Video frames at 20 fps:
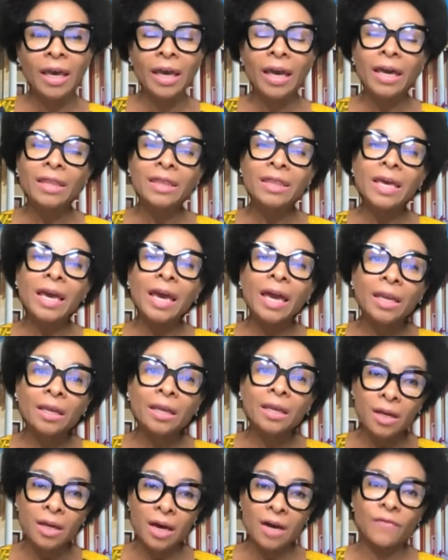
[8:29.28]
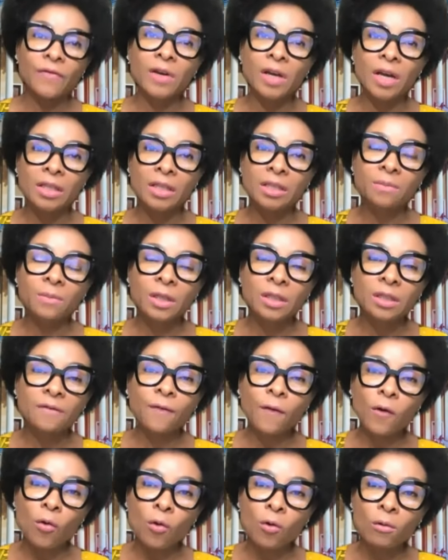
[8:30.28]
And then the Afrikaans Must
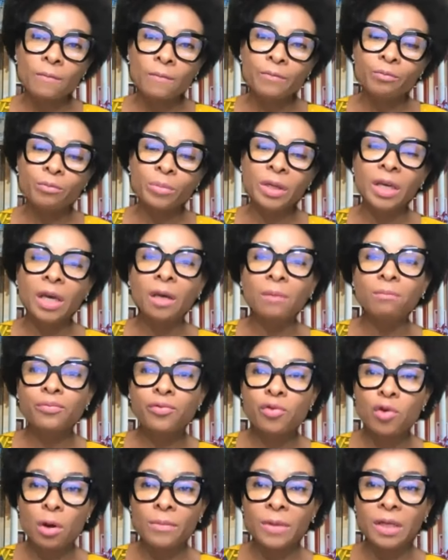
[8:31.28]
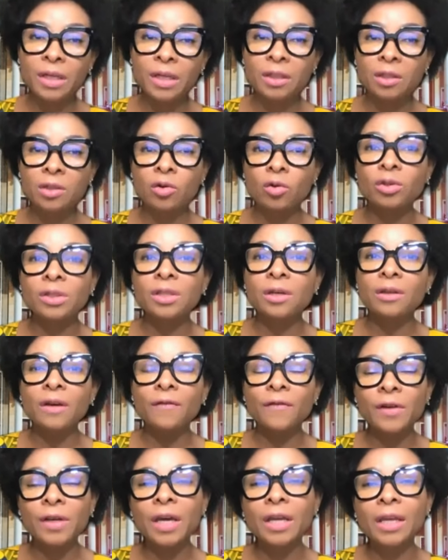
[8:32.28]
Fall became prominent on South
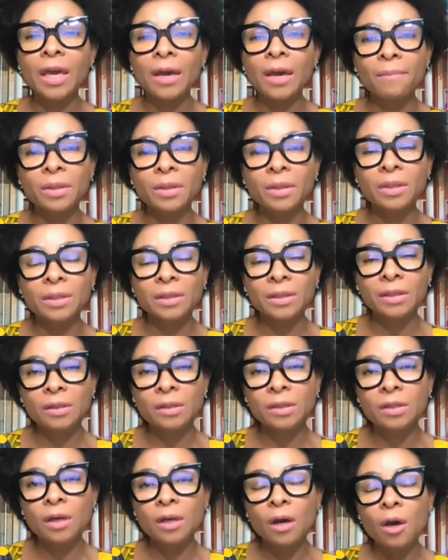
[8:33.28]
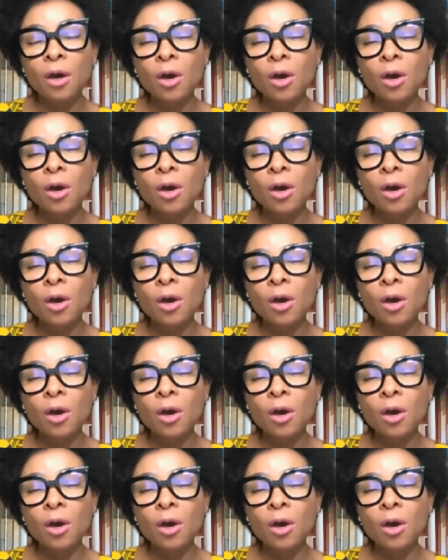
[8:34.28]
African campuses,